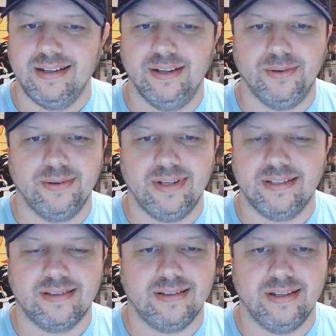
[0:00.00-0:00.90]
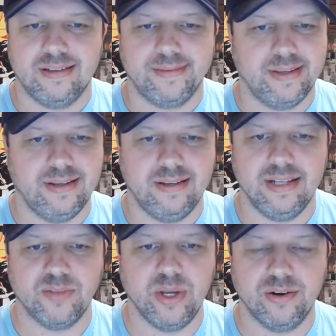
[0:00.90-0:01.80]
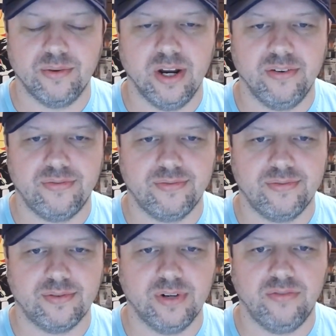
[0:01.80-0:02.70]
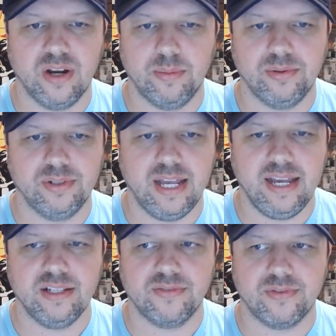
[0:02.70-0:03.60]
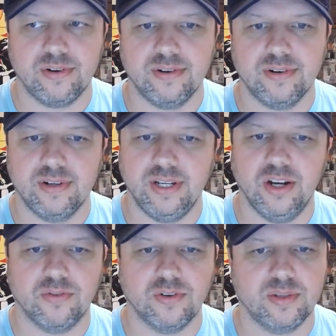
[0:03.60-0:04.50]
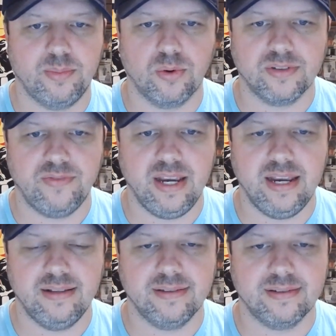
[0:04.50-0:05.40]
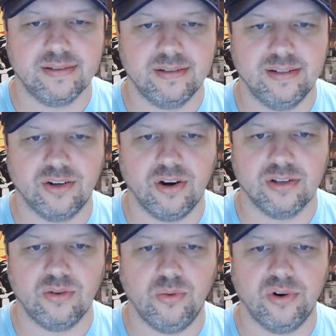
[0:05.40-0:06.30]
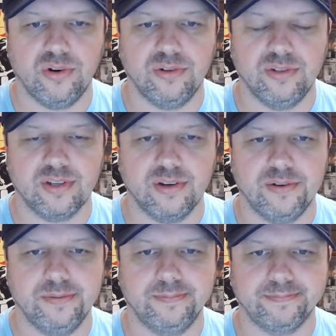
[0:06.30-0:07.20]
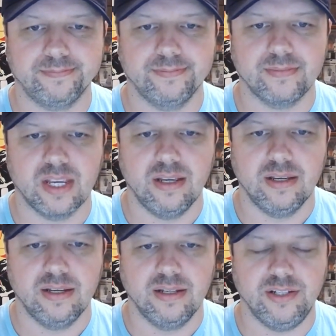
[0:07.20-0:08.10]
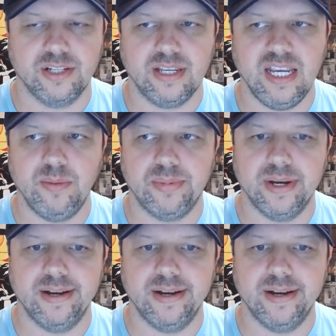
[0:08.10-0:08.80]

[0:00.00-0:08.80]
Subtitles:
it's been a rough couple of days for for sports fans across the world. So just keep